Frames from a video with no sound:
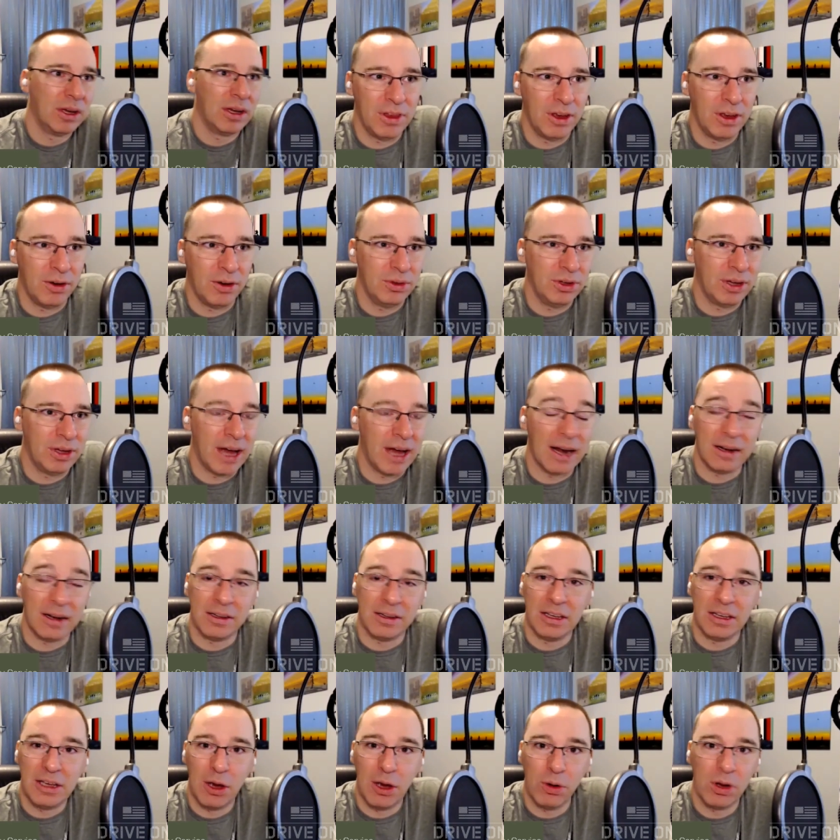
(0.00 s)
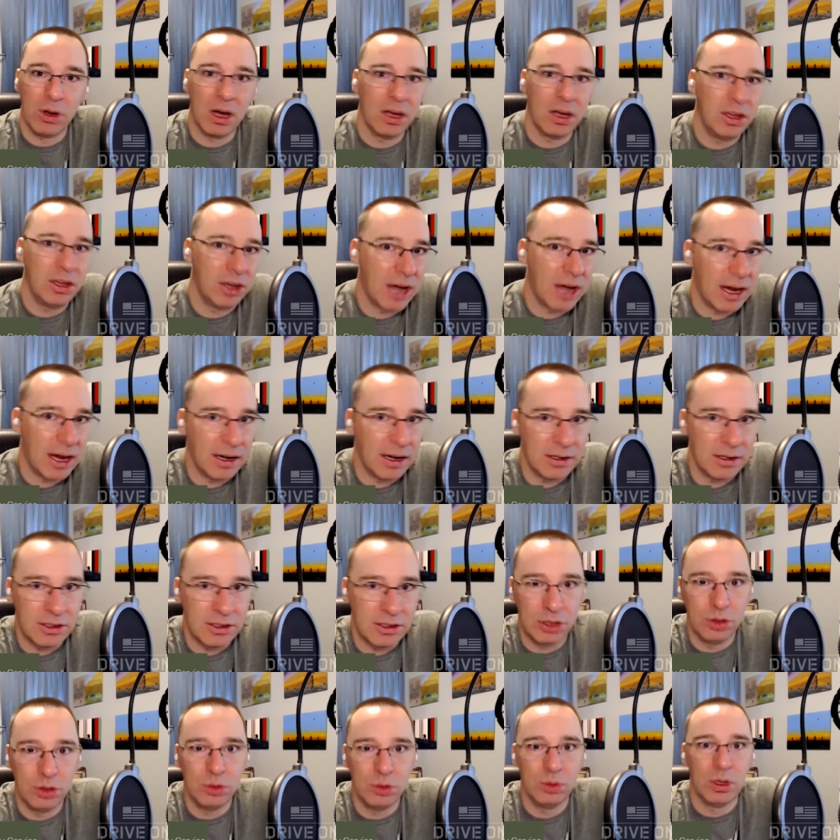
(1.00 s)
you know, you got into yoga, you got
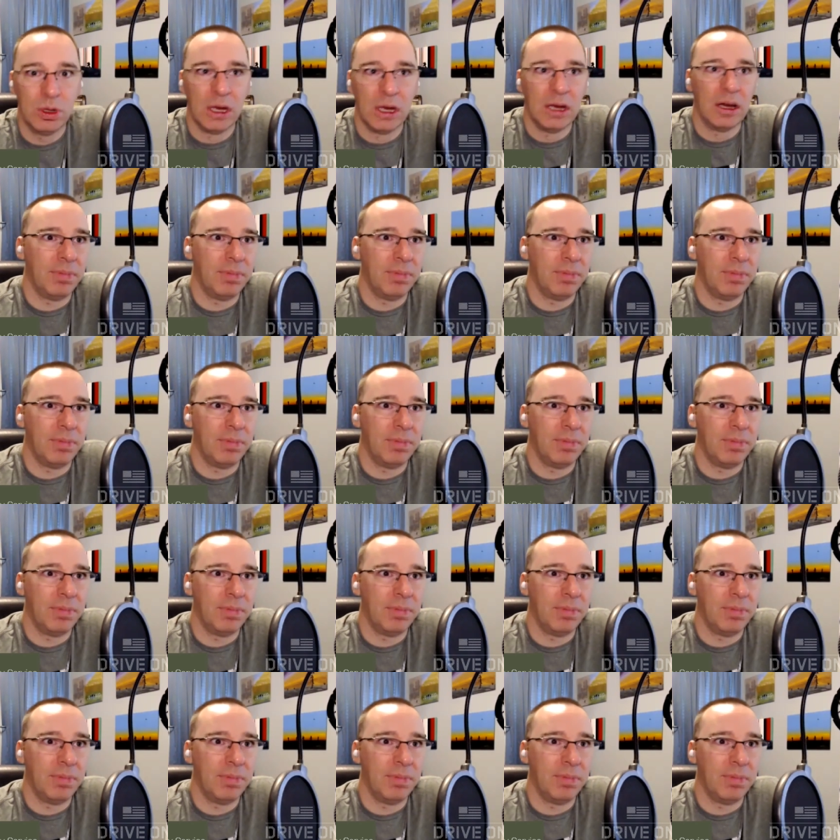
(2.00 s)
into